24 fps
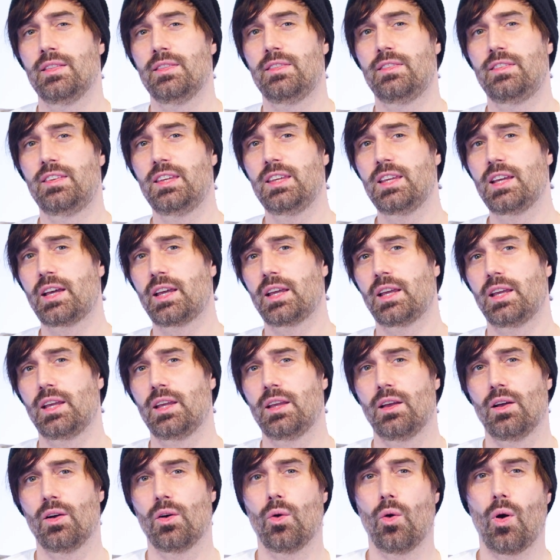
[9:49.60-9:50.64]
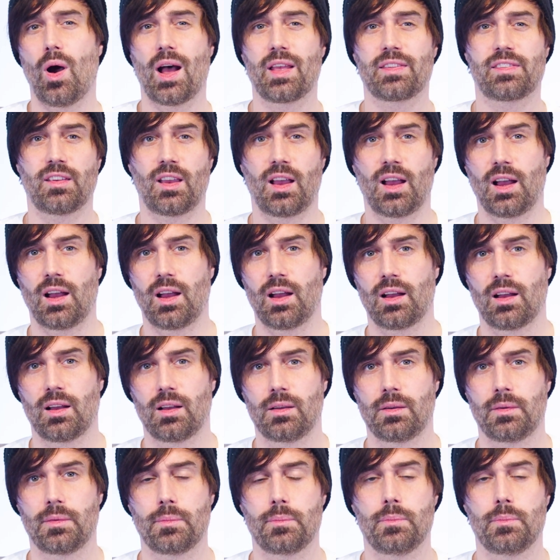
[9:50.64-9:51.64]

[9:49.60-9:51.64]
Tirer au hasard